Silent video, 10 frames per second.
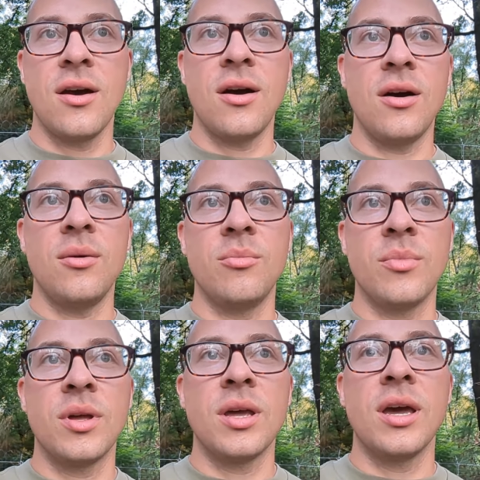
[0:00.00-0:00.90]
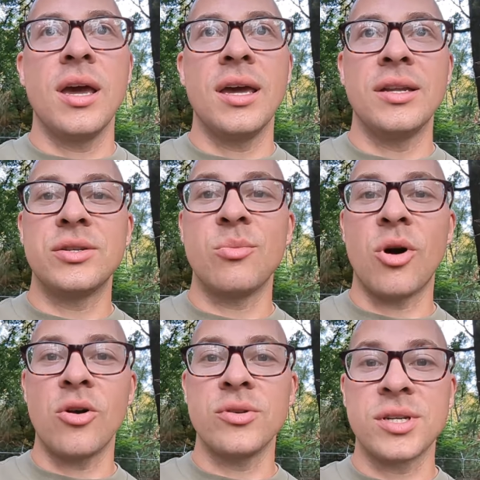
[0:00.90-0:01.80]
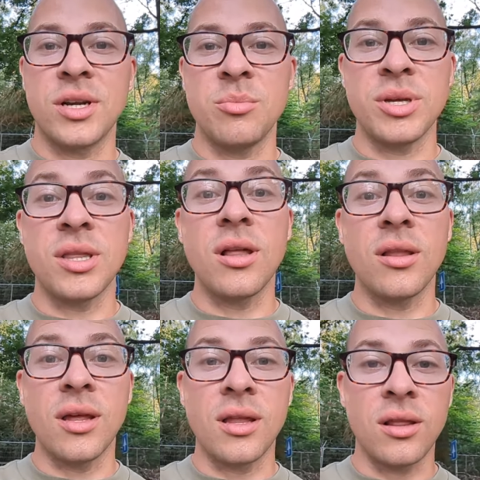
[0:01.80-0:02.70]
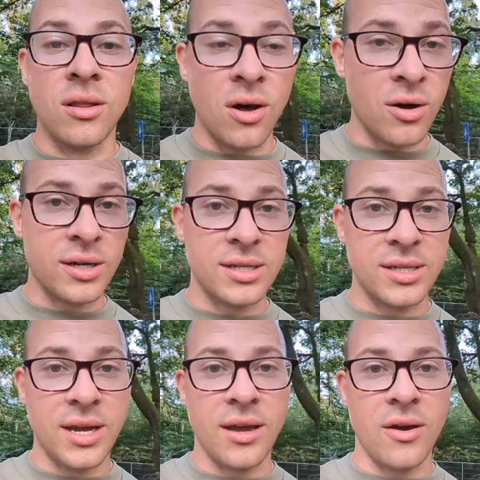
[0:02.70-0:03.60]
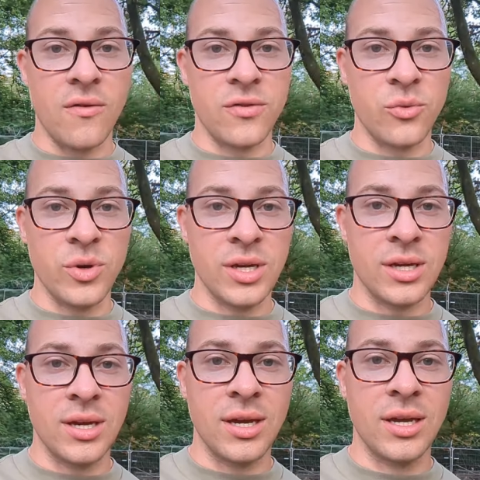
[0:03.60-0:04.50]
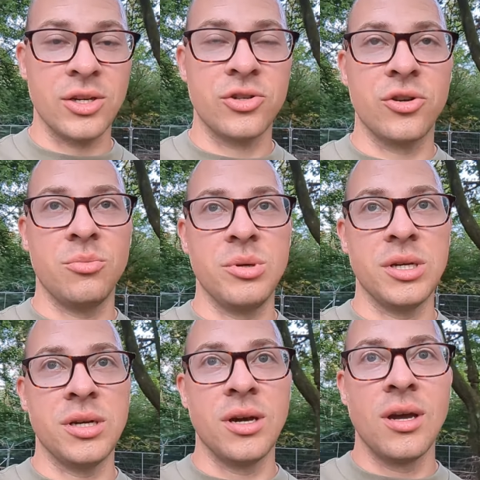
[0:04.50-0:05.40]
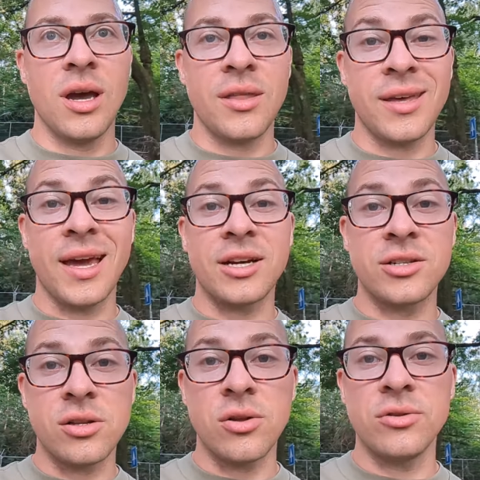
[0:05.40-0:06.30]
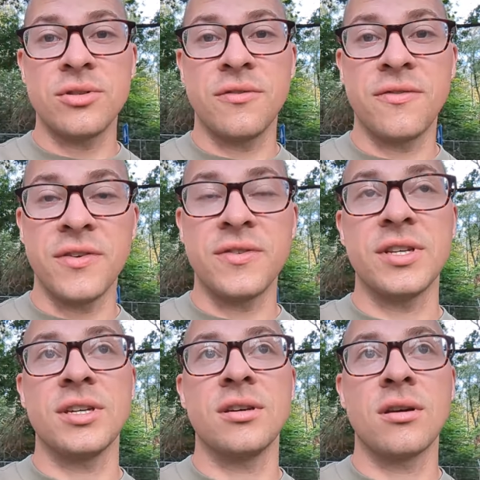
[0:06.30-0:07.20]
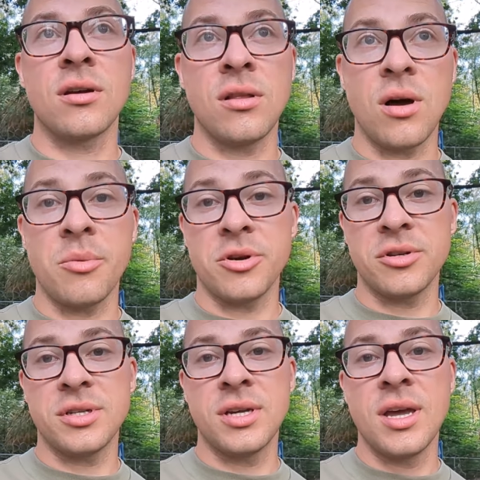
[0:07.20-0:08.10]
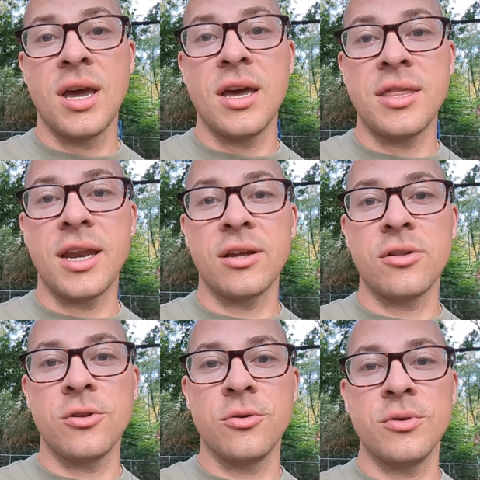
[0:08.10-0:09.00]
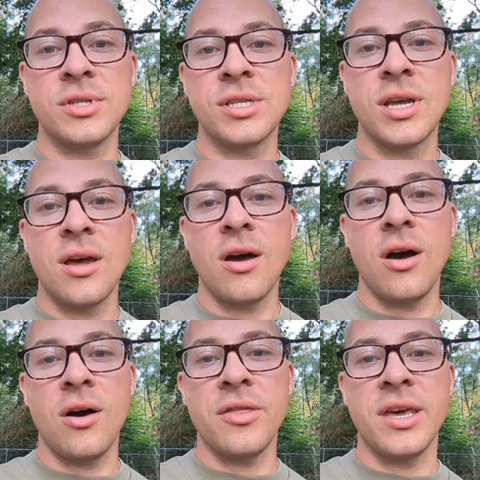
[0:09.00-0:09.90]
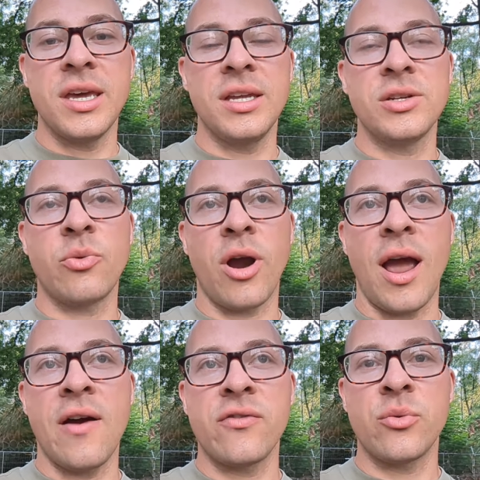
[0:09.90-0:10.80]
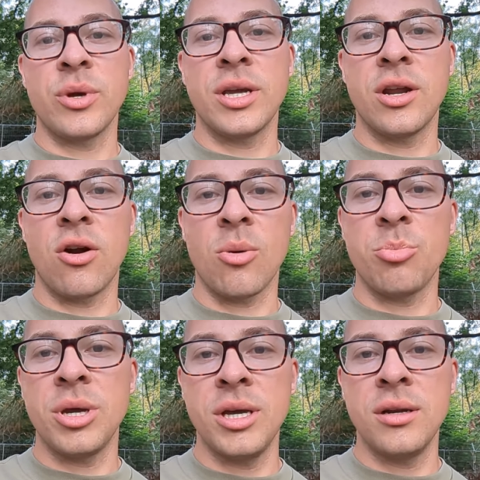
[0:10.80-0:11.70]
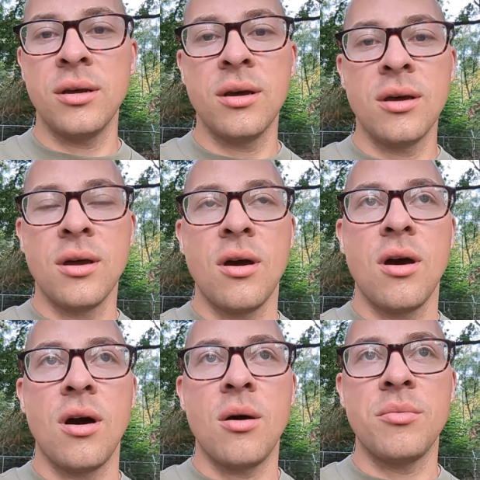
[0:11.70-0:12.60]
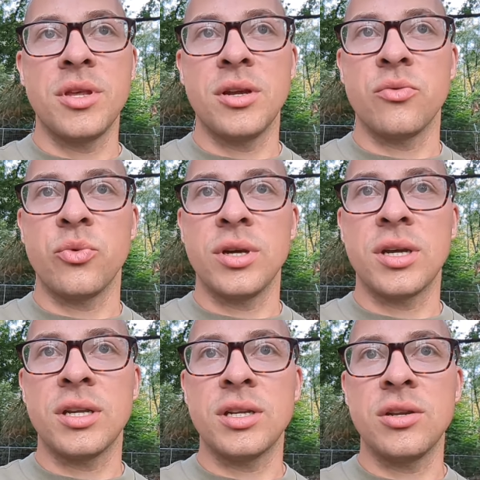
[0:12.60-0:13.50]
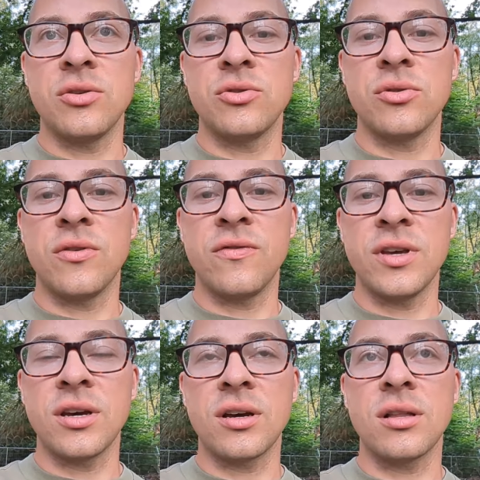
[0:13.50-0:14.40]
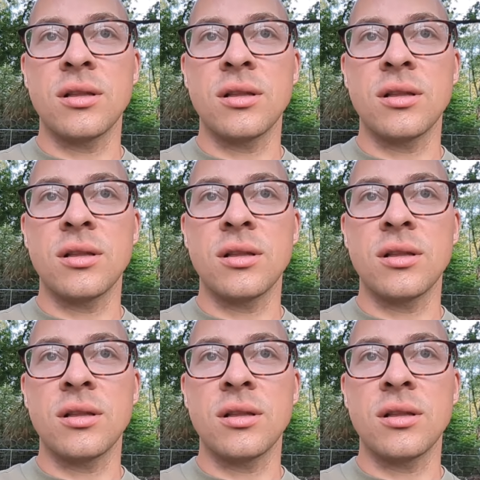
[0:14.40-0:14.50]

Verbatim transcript: Um, and tomorrow is going to be the longest day of the week. It should be, I think, actually close to 50 kilometers, and that includes uh, the end where after we get our pin, um, then we continue to the Via